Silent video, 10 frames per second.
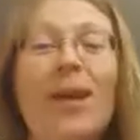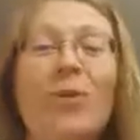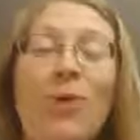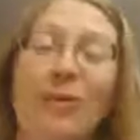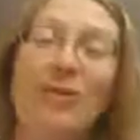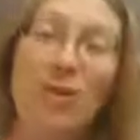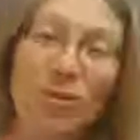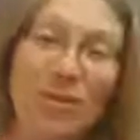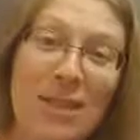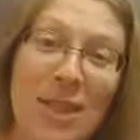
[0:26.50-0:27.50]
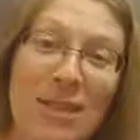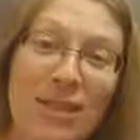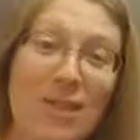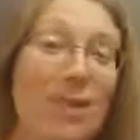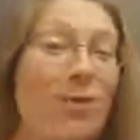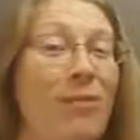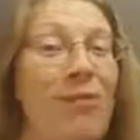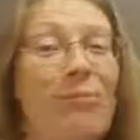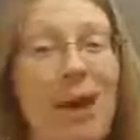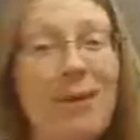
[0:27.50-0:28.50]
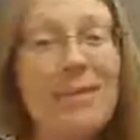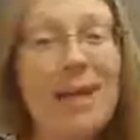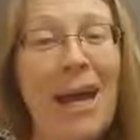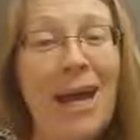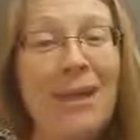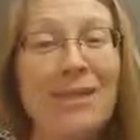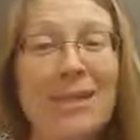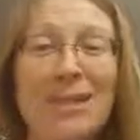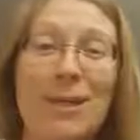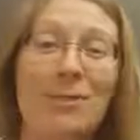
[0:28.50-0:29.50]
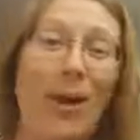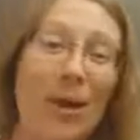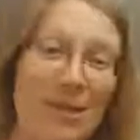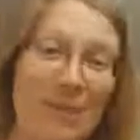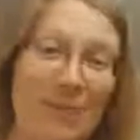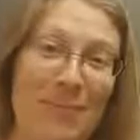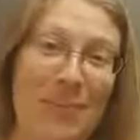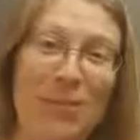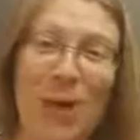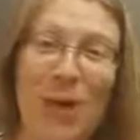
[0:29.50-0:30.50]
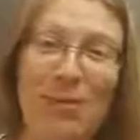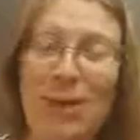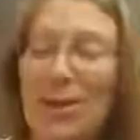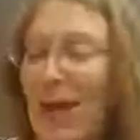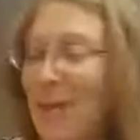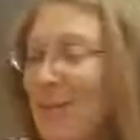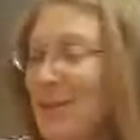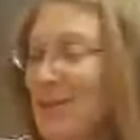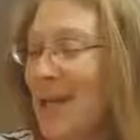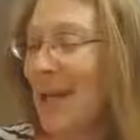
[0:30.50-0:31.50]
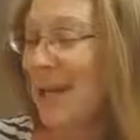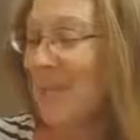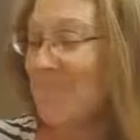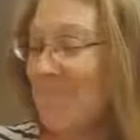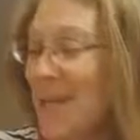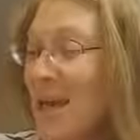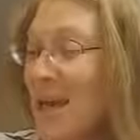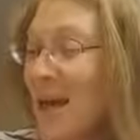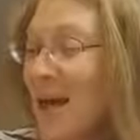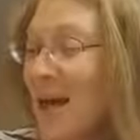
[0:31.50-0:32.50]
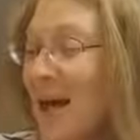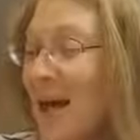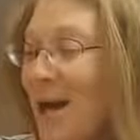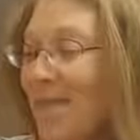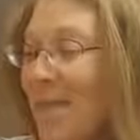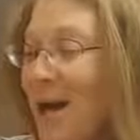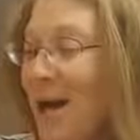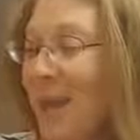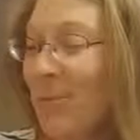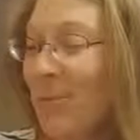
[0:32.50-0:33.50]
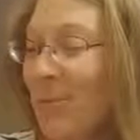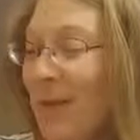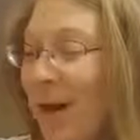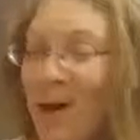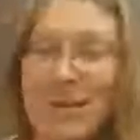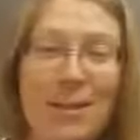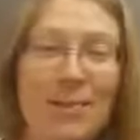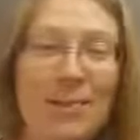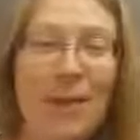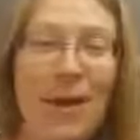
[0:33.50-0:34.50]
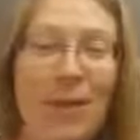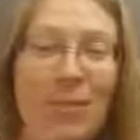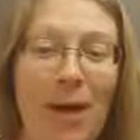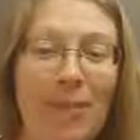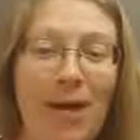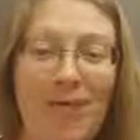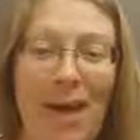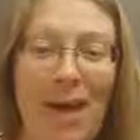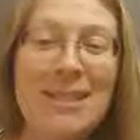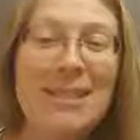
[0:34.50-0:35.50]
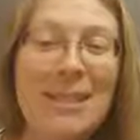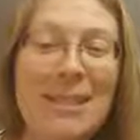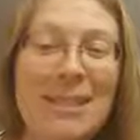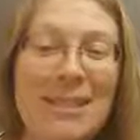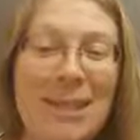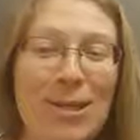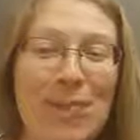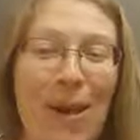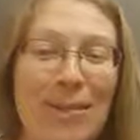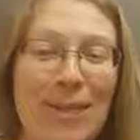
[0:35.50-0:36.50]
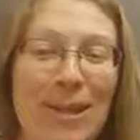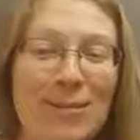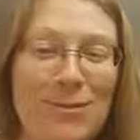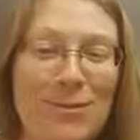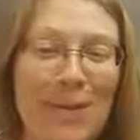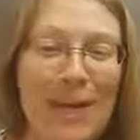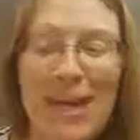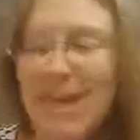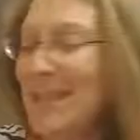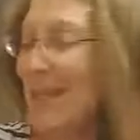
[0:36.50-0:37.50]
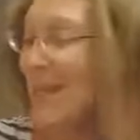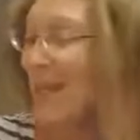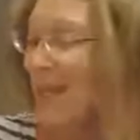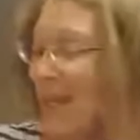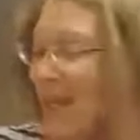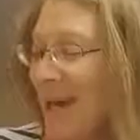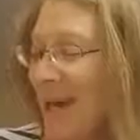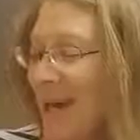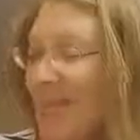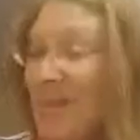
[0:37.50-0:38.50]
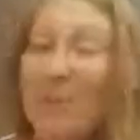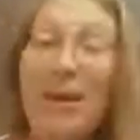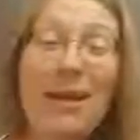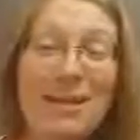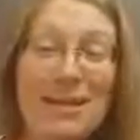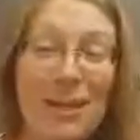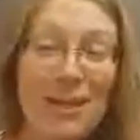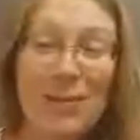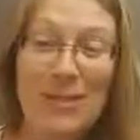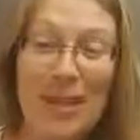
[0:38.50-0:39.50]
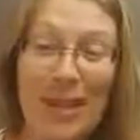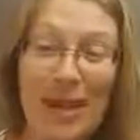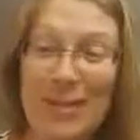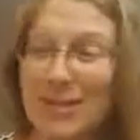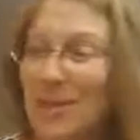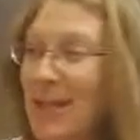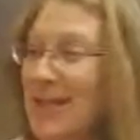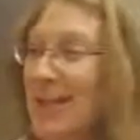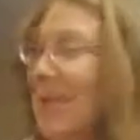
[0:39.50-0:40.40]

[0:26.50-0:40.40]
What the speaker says: We have children's activities. We have a bounce house. It's going to be awesome. So I hope that you're able to come. A couple awesome upcoming events. Good to see you, Bobby. Thanks for joining us. The biggest news, I guess, and it didn't